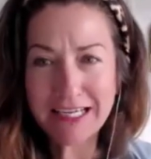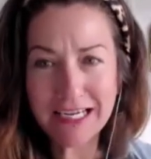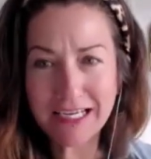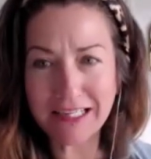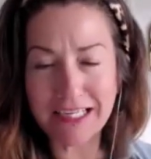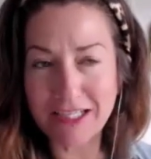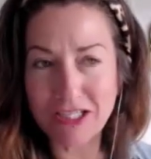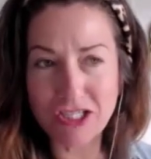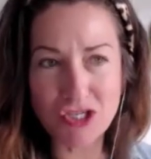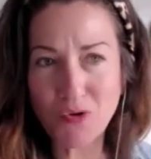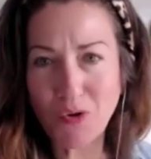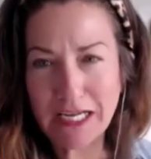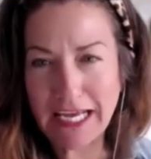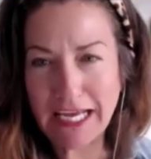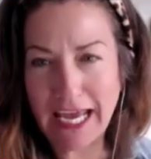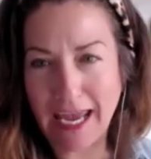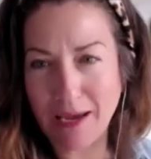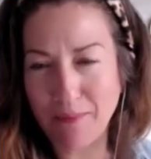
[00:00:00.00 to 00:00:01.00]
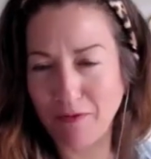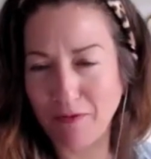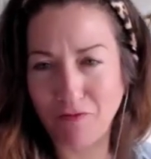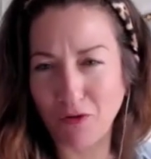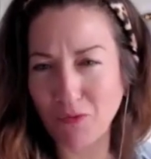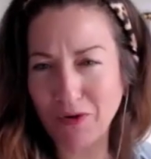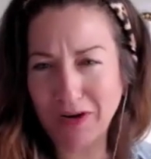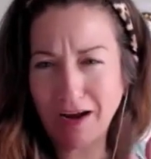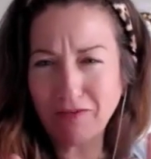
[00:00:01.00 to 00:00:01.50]
technically it's 28, but
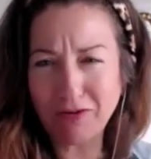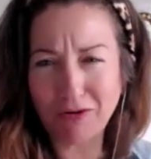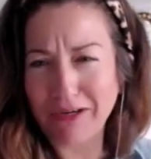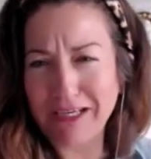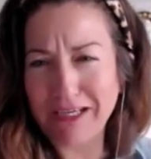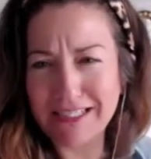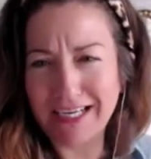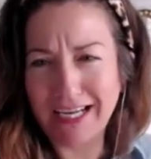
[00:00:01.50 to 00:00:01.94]
for whatever reason,